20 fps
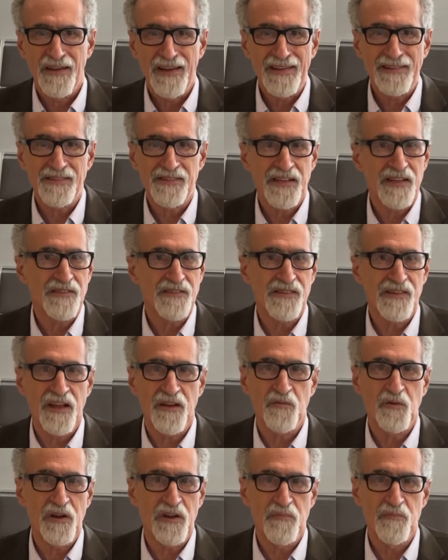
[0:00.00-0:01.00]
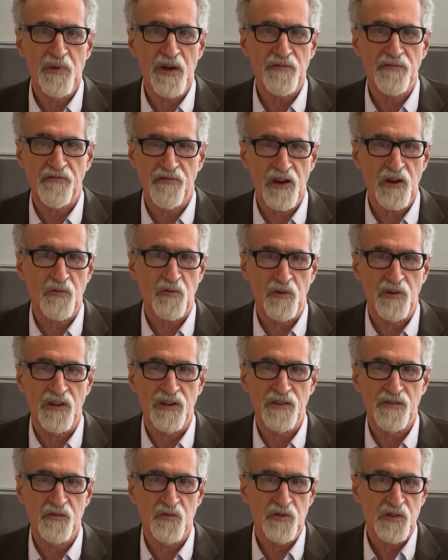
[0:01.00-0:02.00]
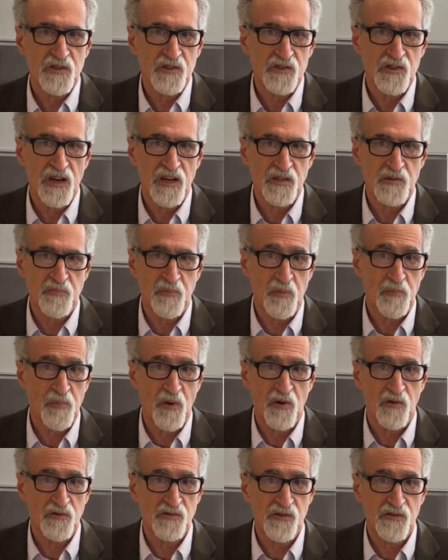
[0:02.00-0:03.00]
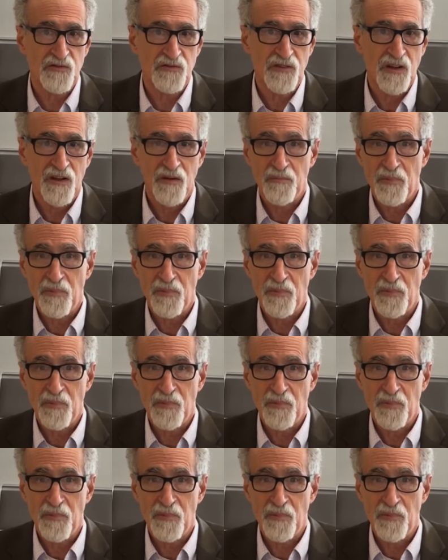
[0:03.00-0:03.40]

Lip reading: and since then we have met frequently to exchange proposals,